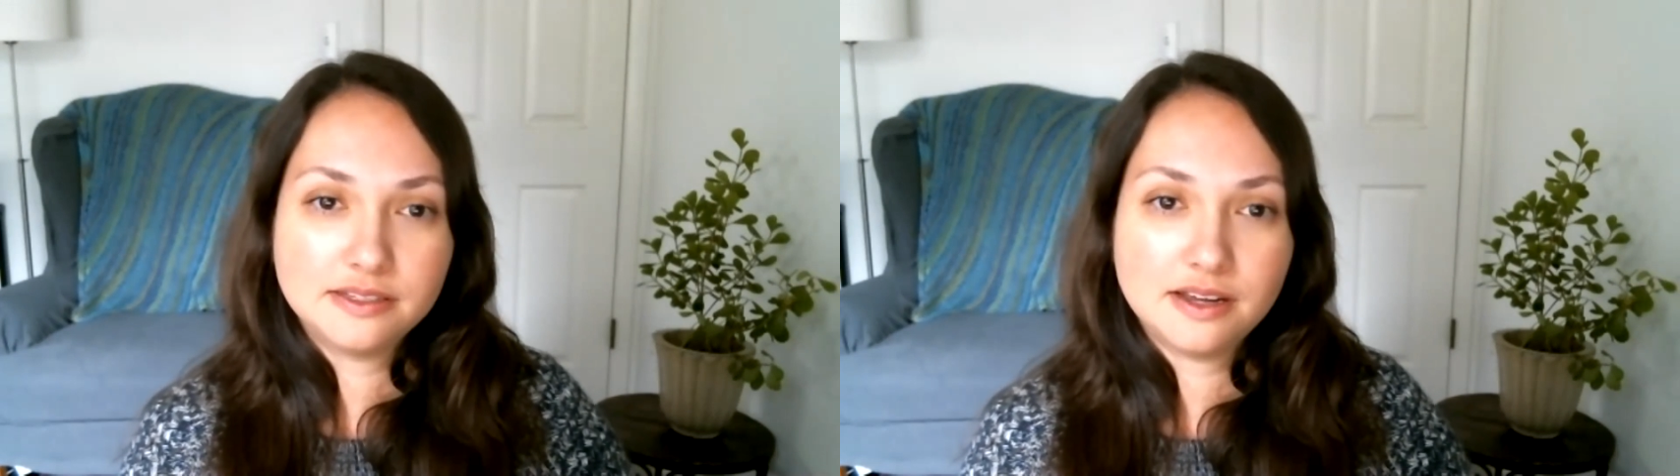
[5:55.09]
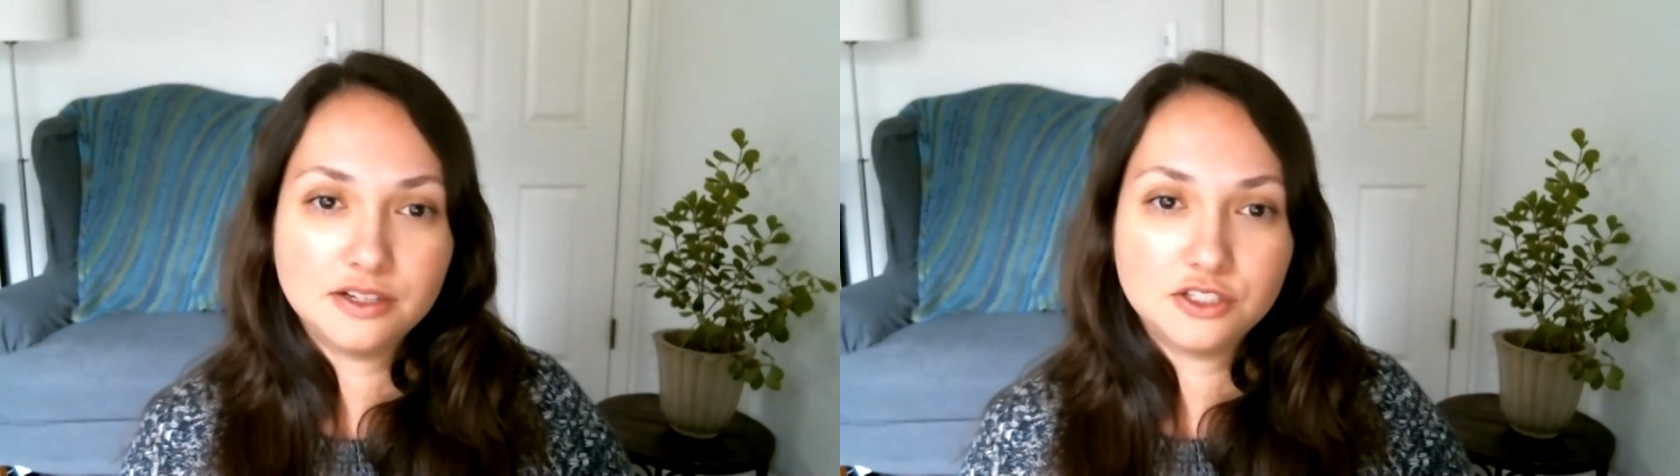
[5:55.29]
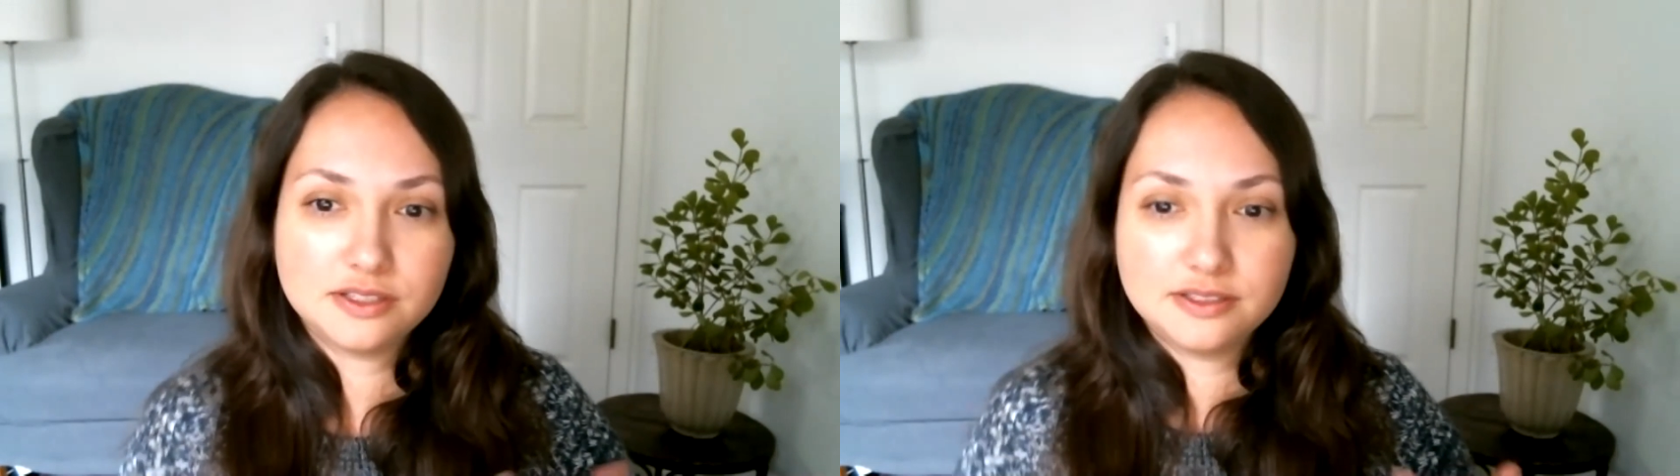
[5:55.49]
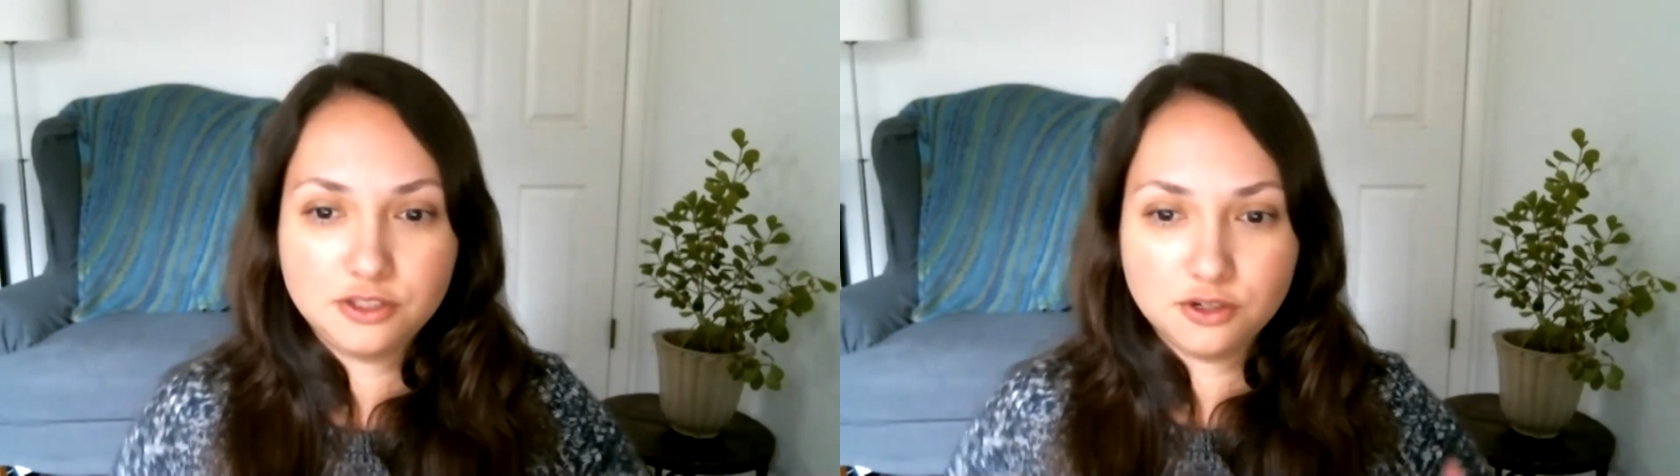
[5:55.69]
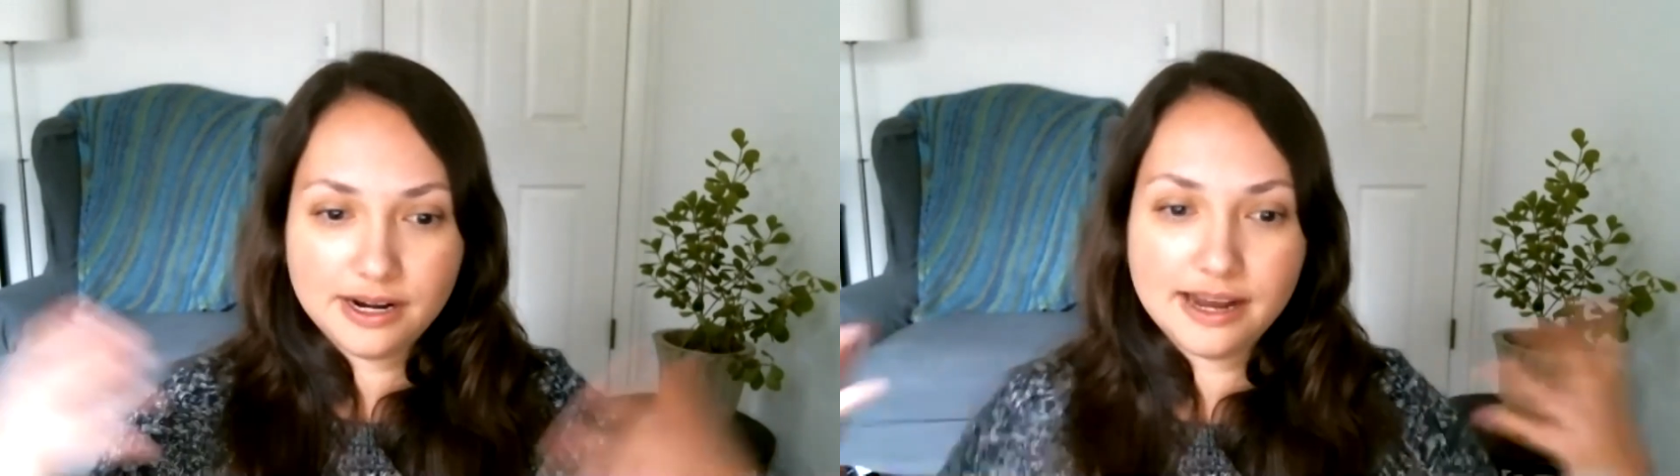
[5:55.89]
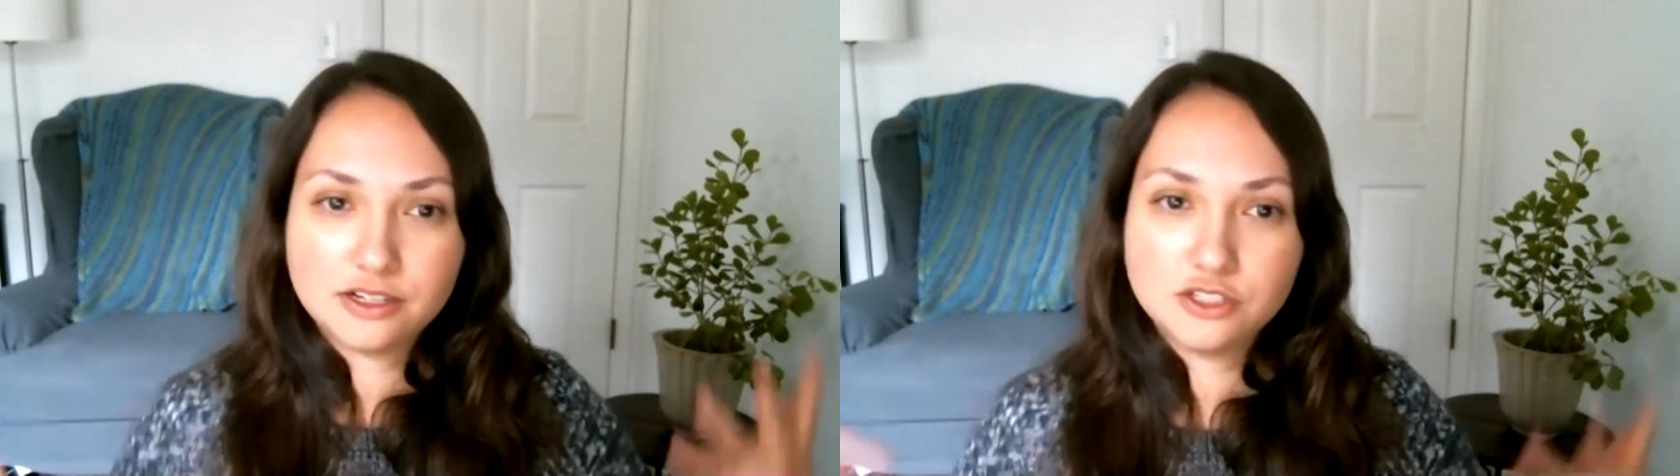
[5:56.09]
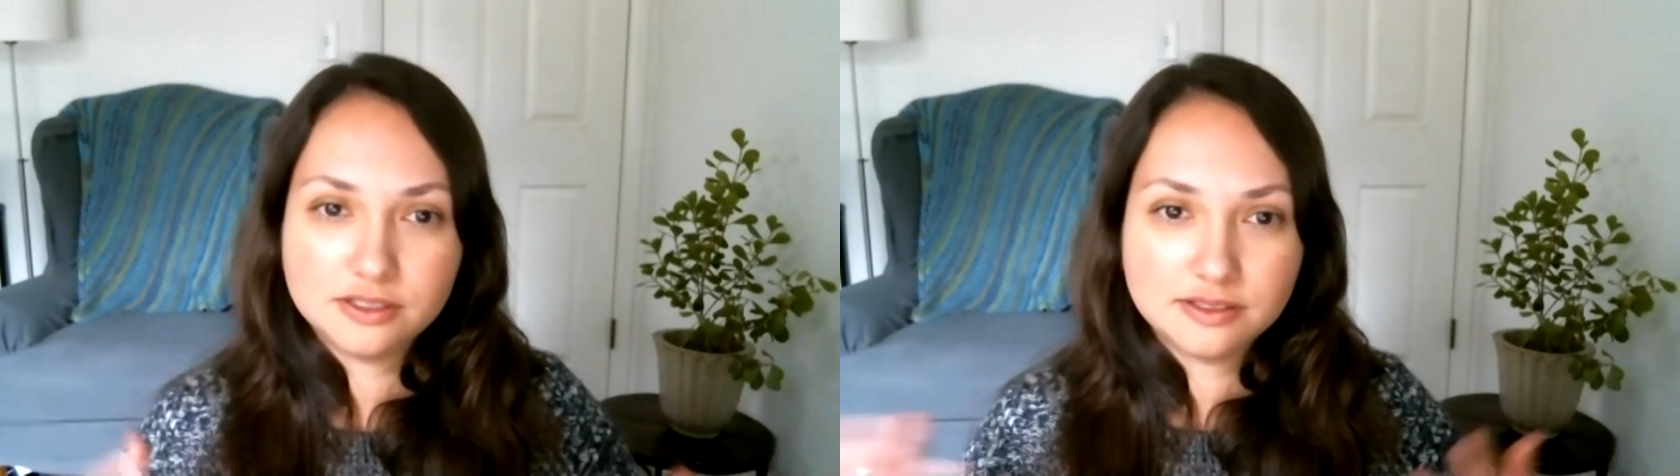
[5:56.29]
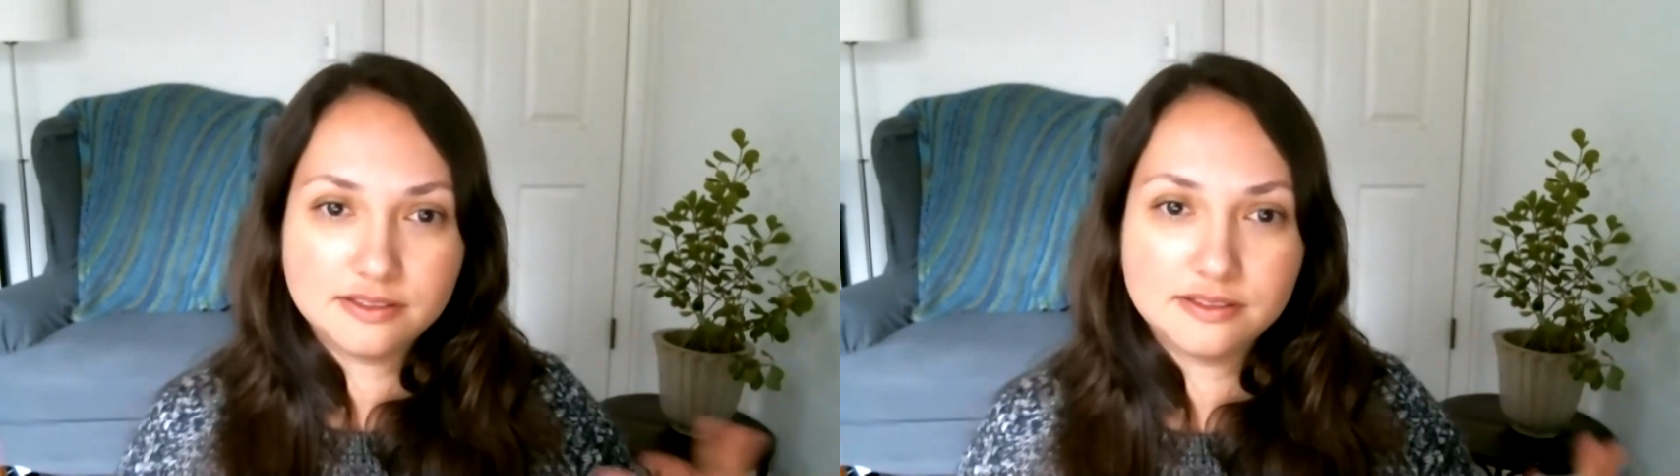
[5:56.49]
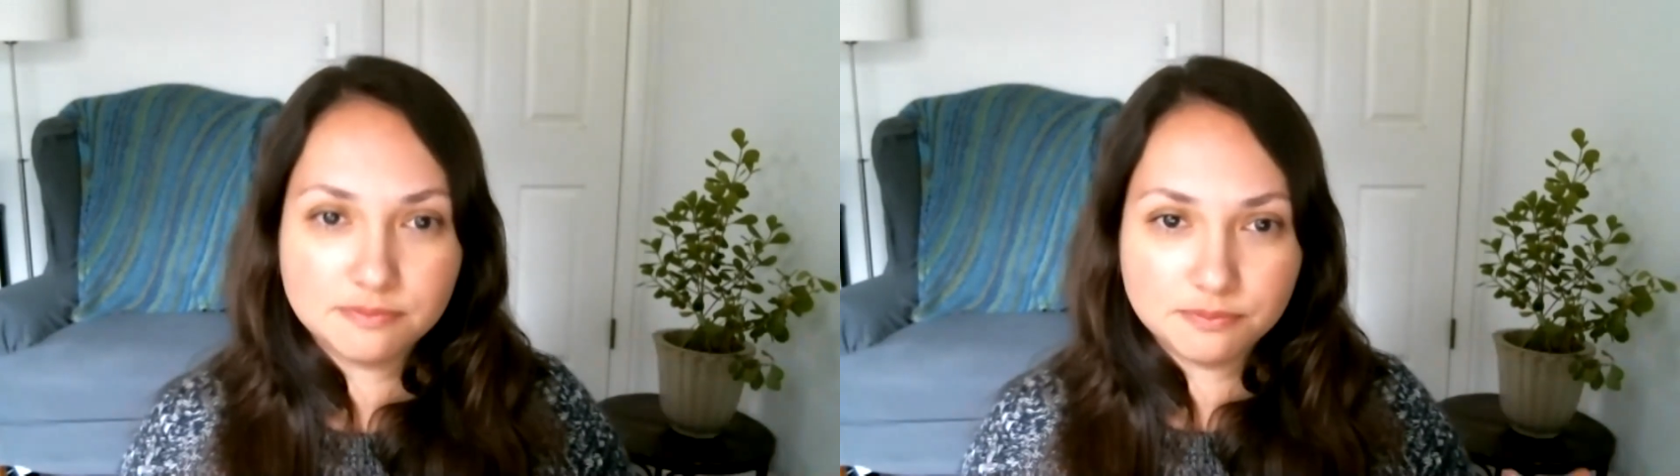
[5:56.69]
not just your actions,